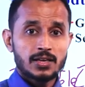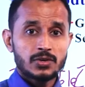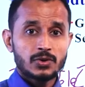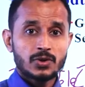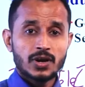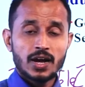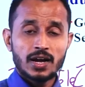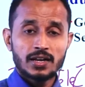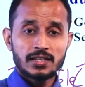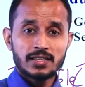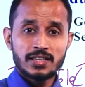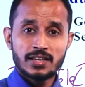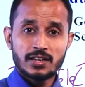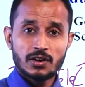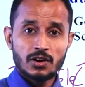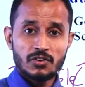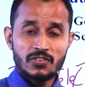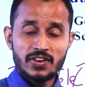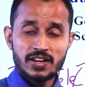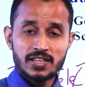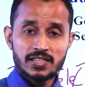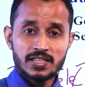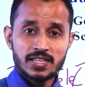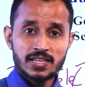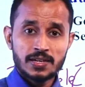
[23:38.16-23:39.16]
Can't think of
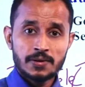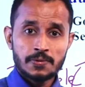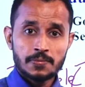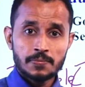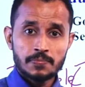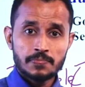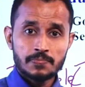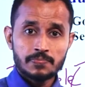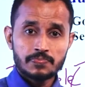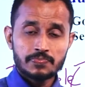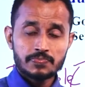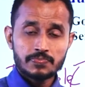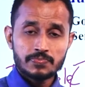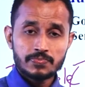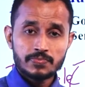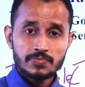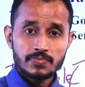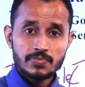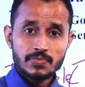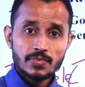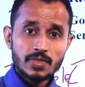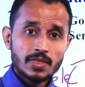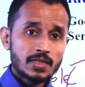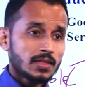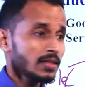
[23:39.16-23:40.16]
anything.
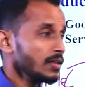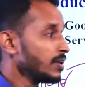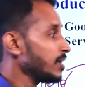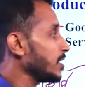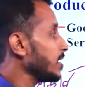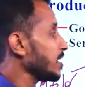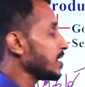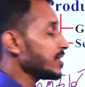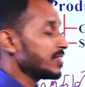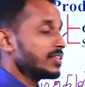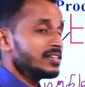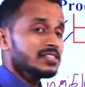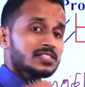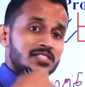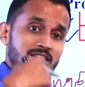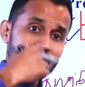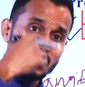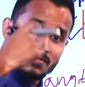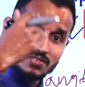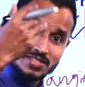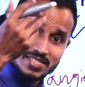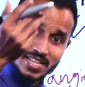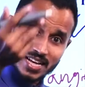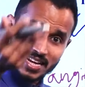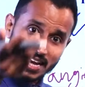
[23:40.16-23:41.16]
The
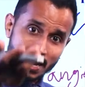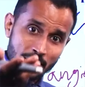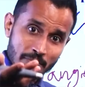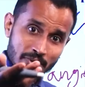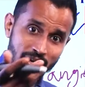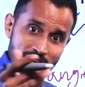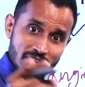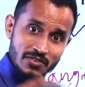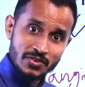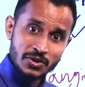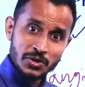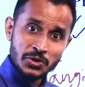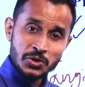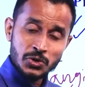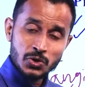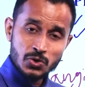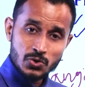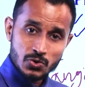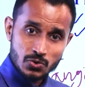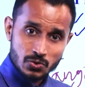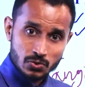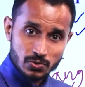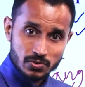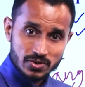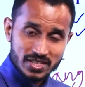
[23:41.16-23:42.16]
service that I'm giving
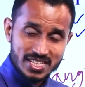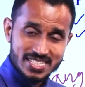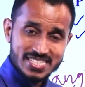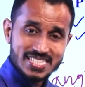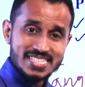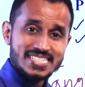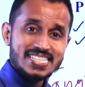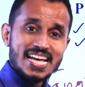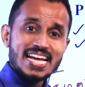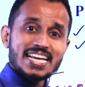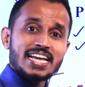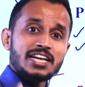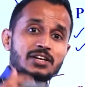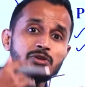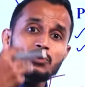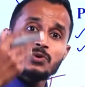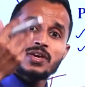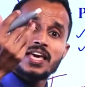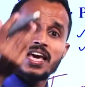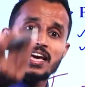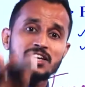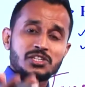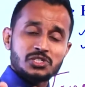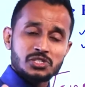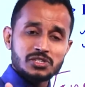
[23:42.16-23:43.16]
you, this is an
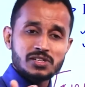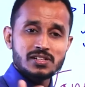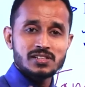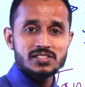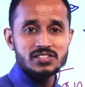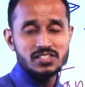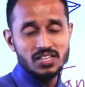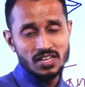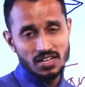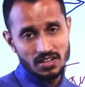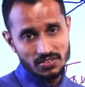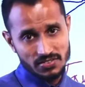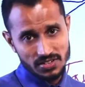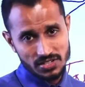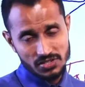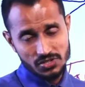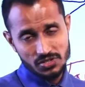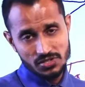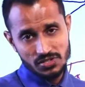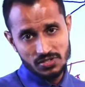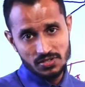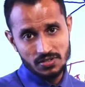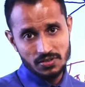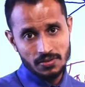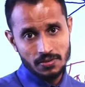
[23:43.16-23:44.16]
educational
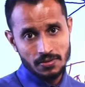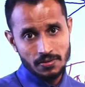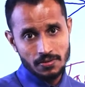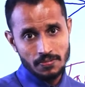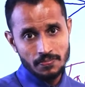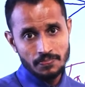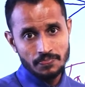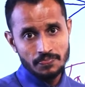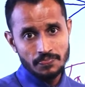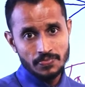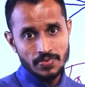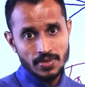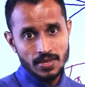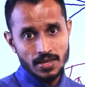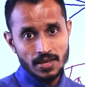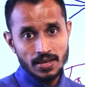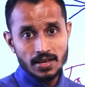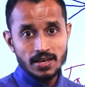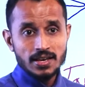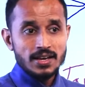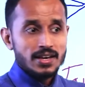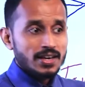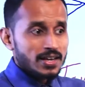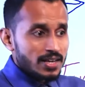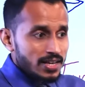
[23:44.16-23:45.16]
service.
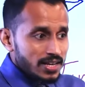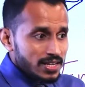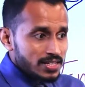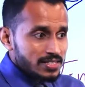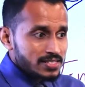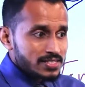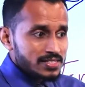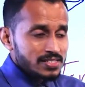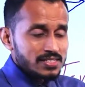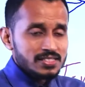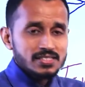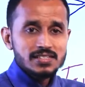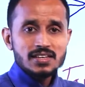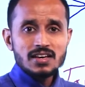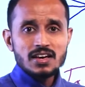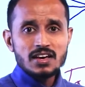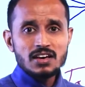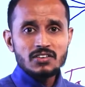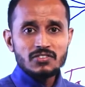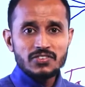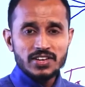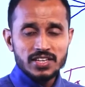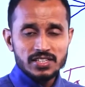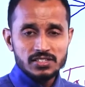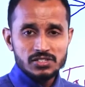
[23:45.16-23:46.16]
It's a
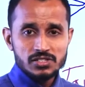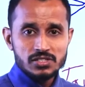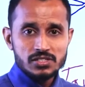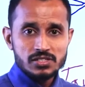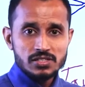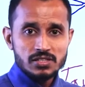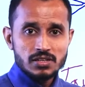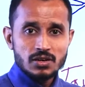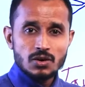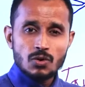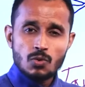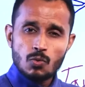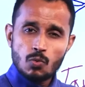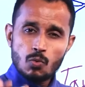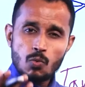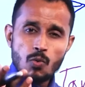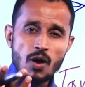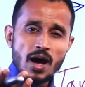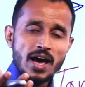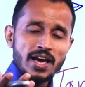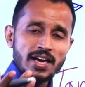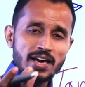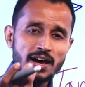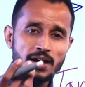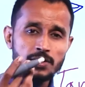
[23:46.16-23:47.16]
service.
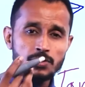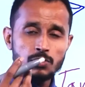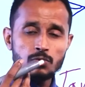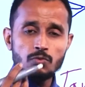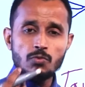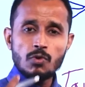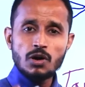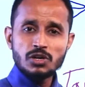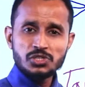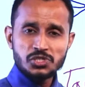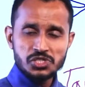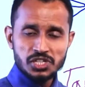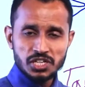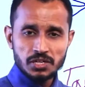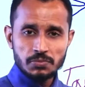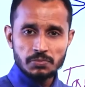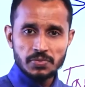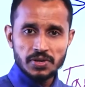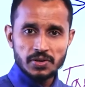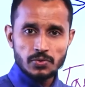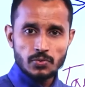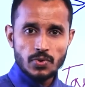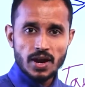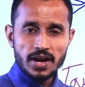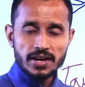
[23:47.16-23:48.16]
Why are you watching me
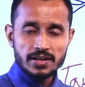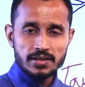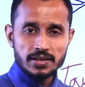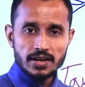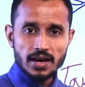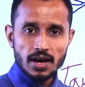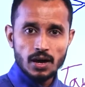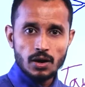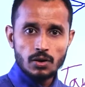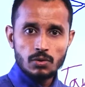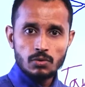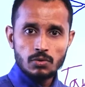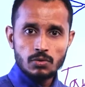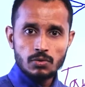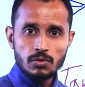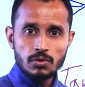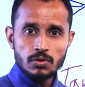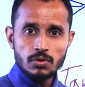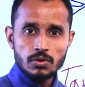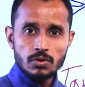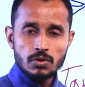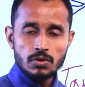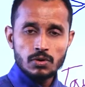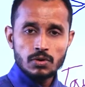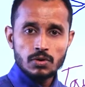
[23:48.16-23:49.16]
right now?
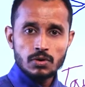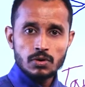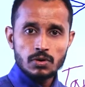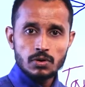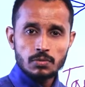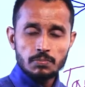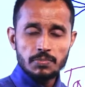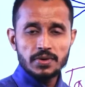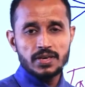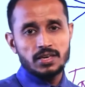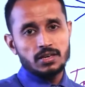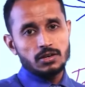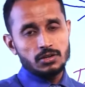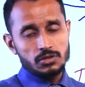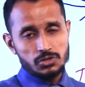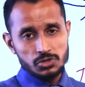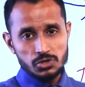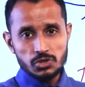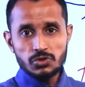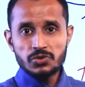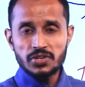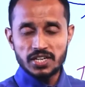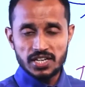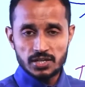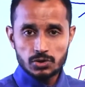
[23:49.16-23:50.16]
Because
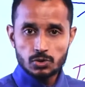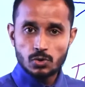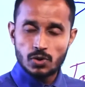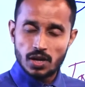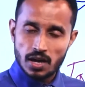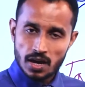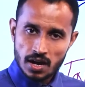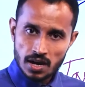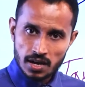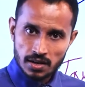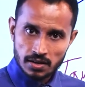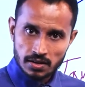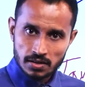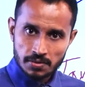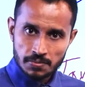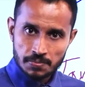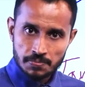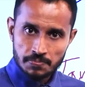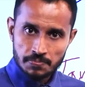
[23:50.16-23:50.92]
you need to learn.